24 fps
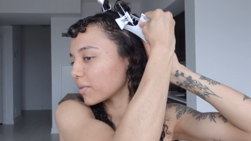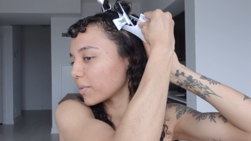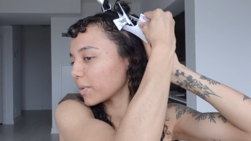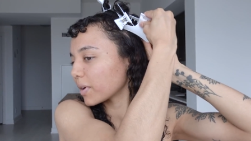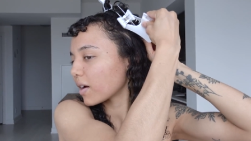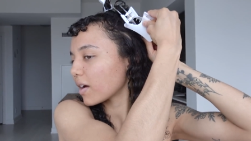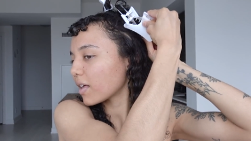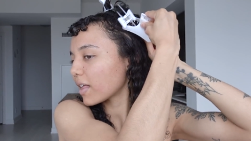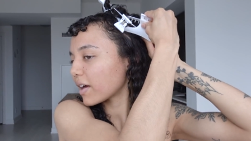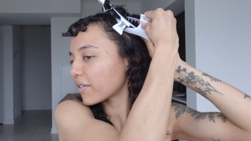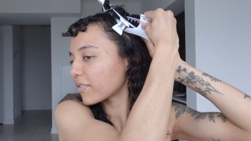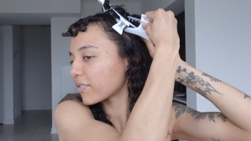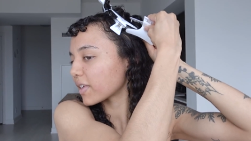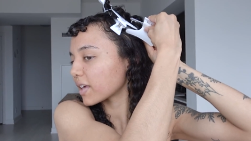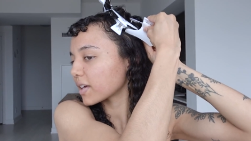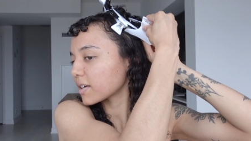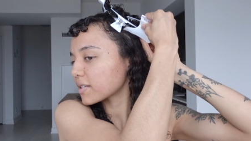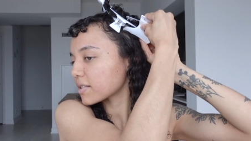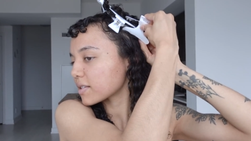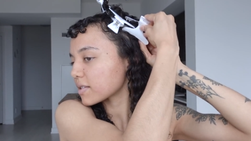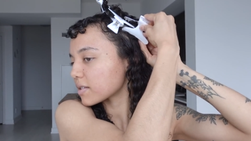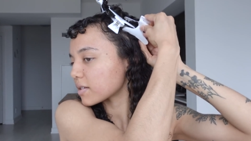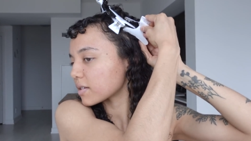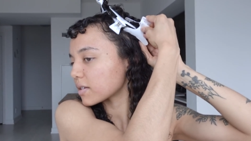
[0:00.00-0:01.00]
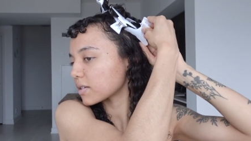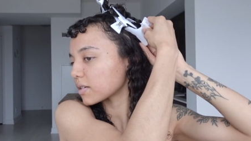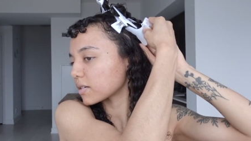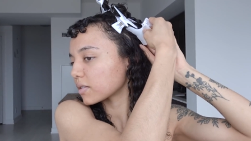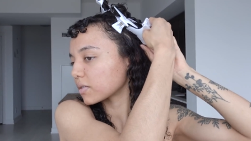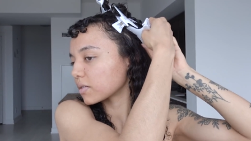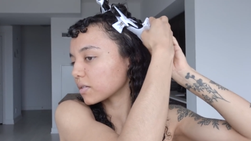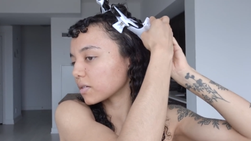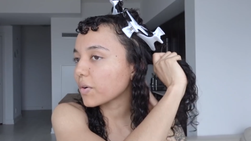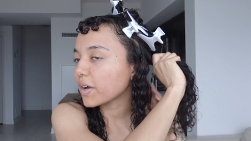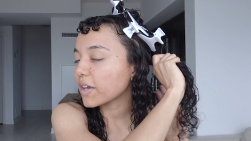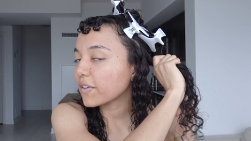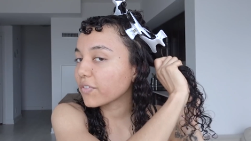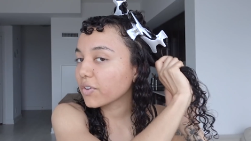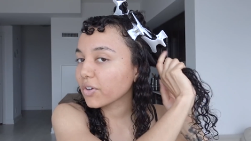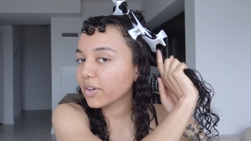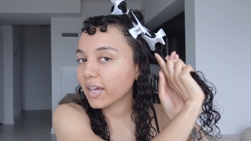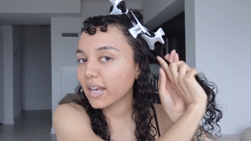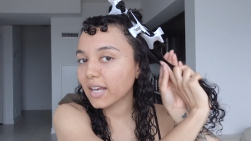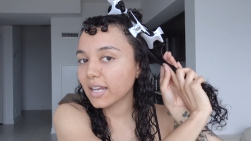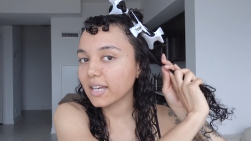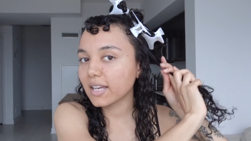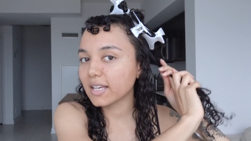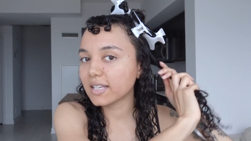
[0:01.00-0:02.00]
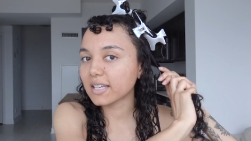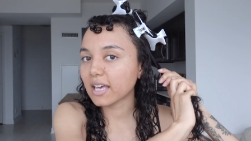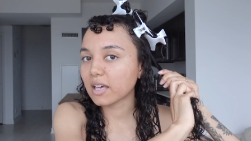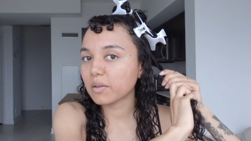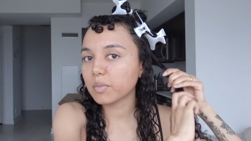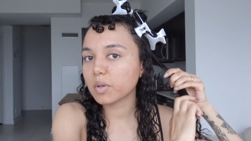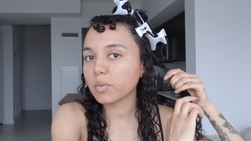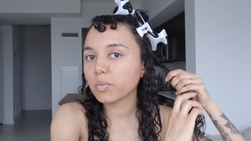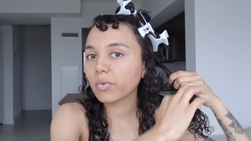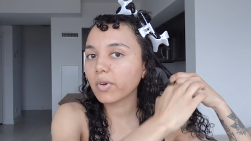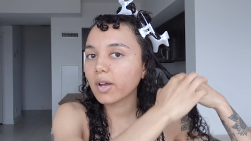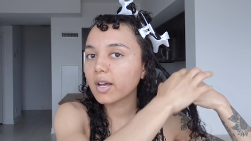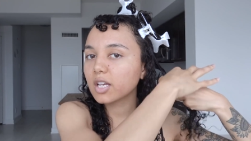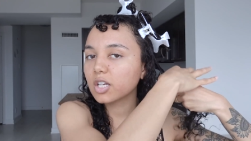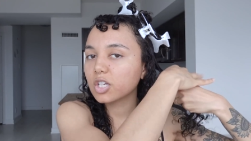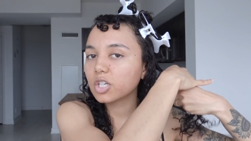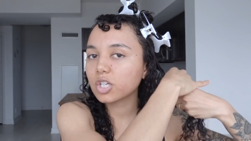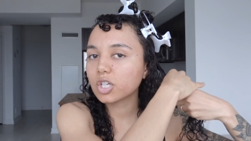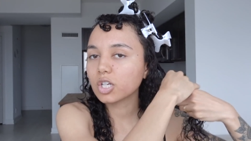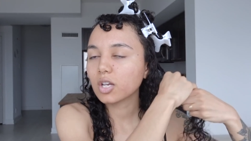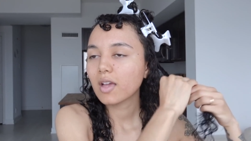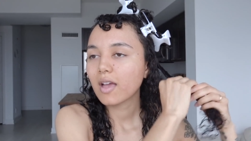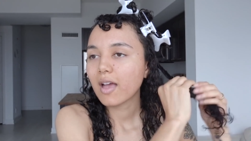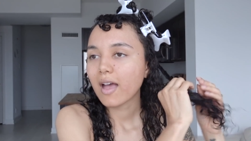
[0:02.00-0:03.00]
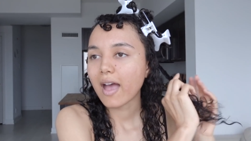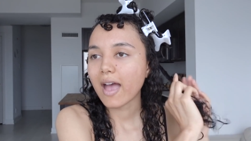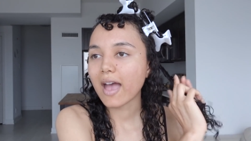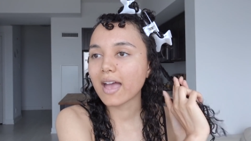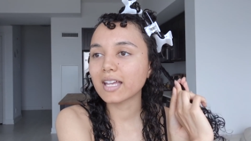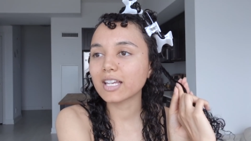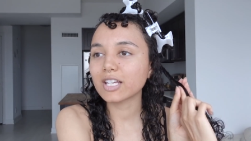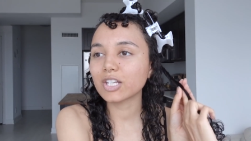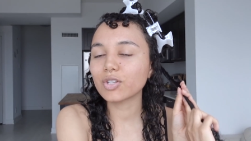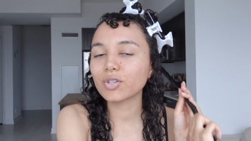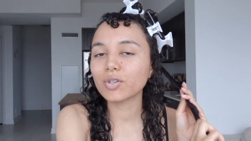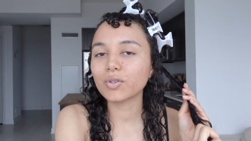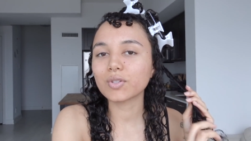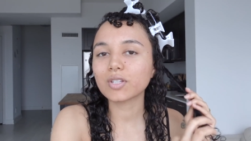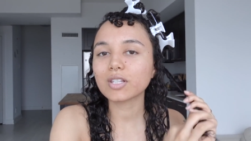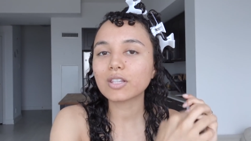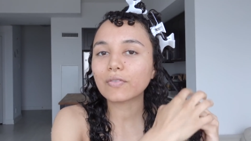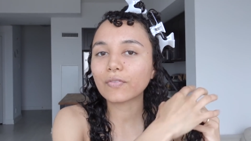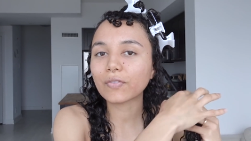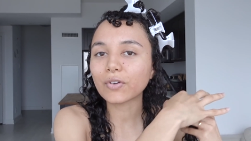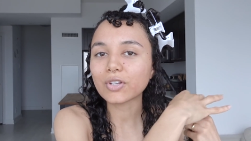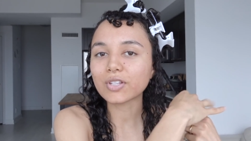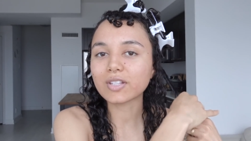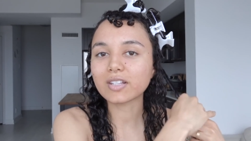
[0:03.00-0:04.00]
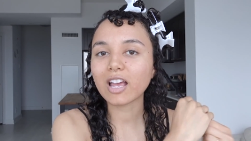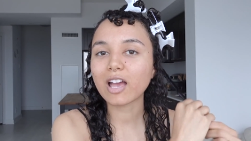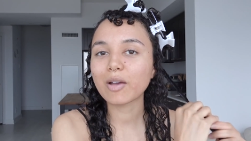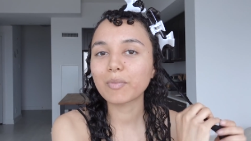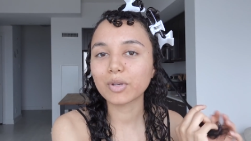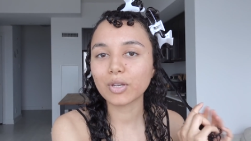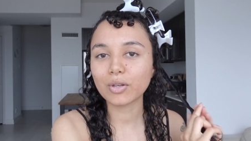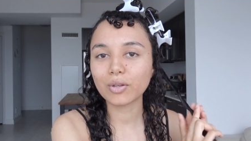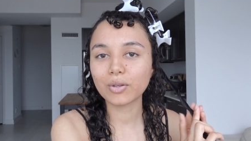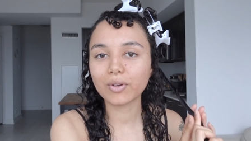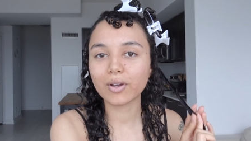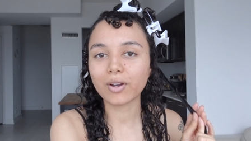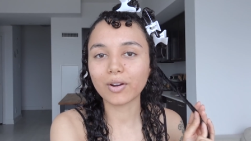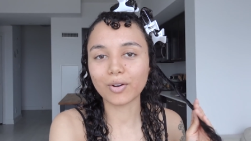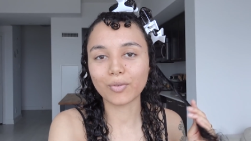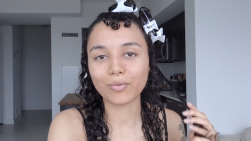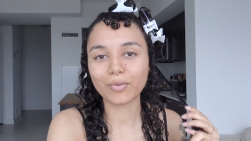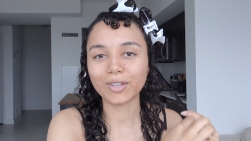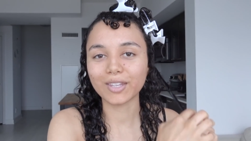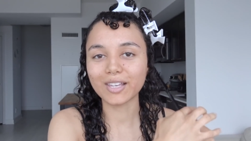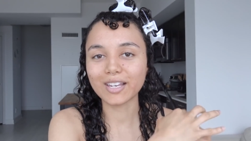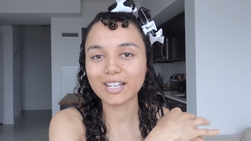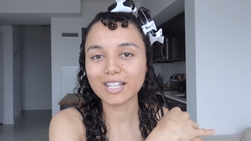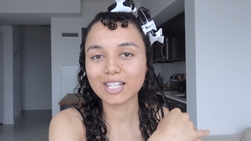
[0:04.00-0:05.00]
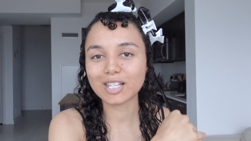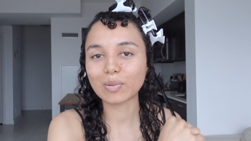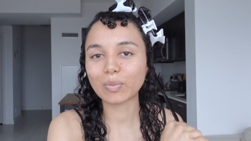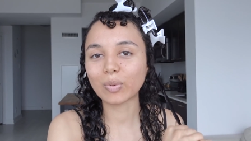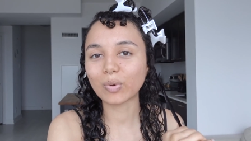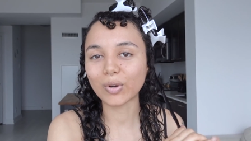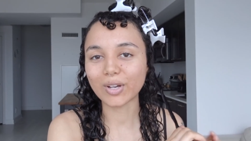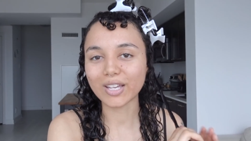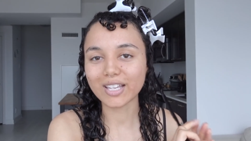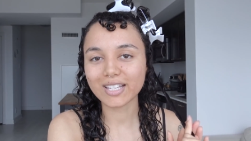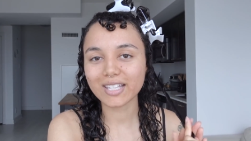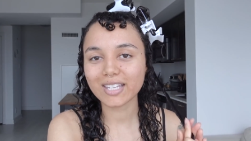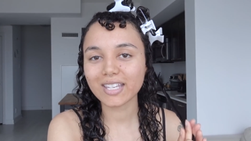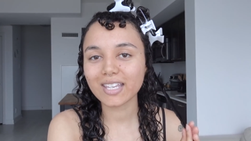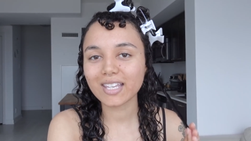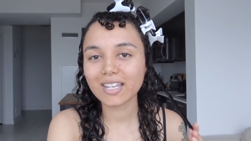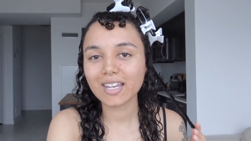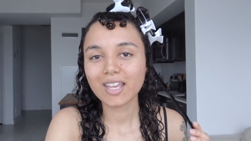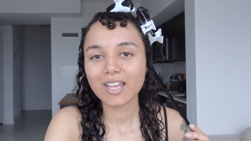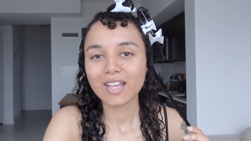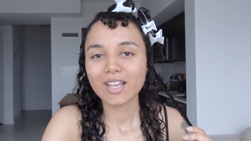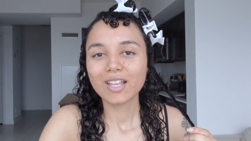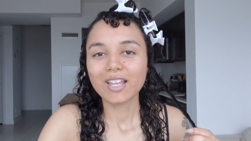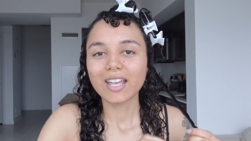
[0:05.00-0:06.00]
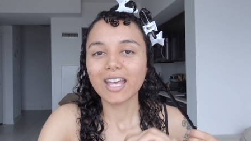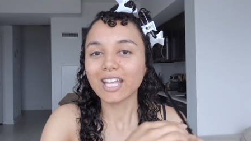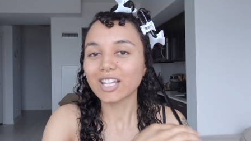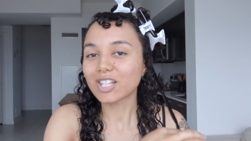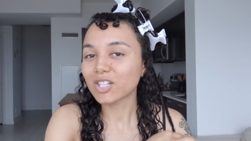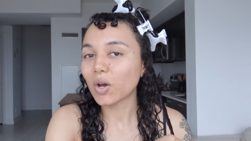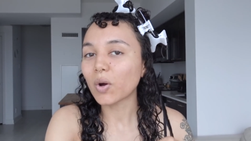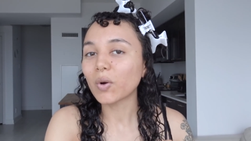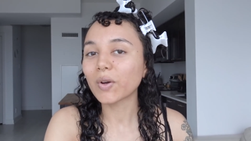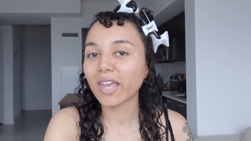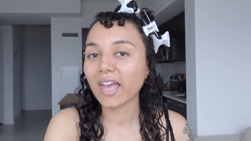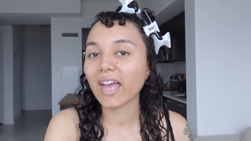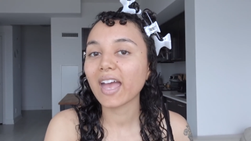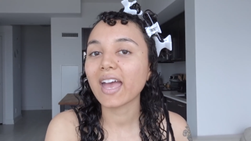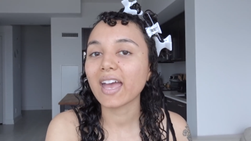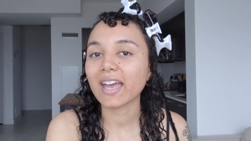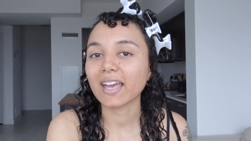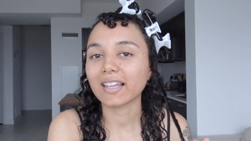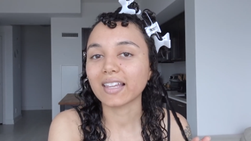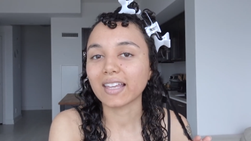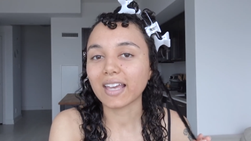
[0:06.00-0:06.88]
We all have things to do. So if you're getting a Denman brush and you use it the first time and you are really disappointed, it's okay.